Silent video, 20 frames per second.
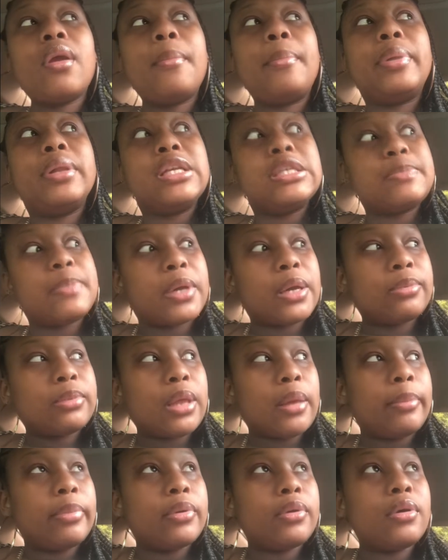please pick up
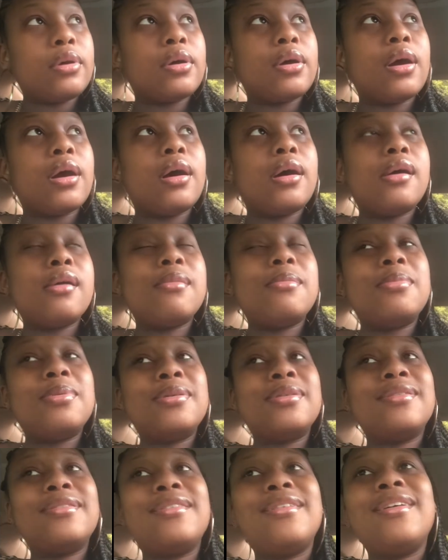that book.
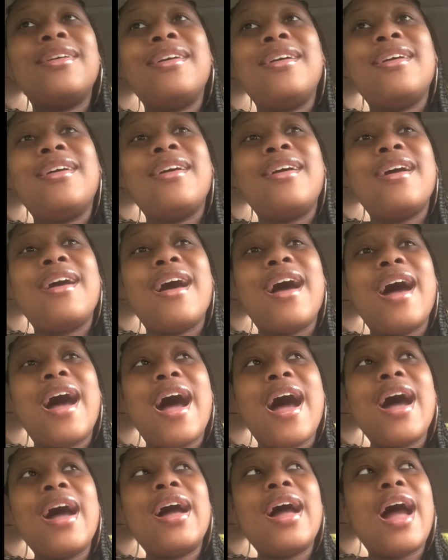
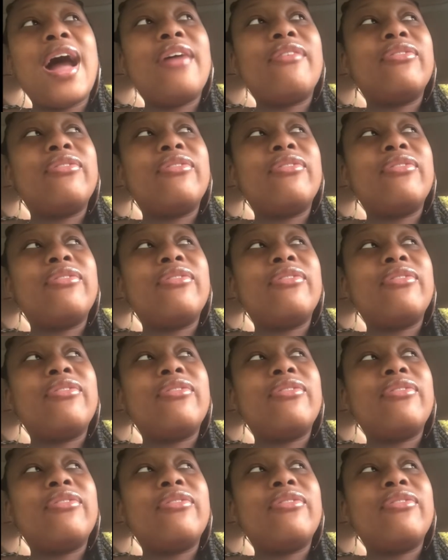I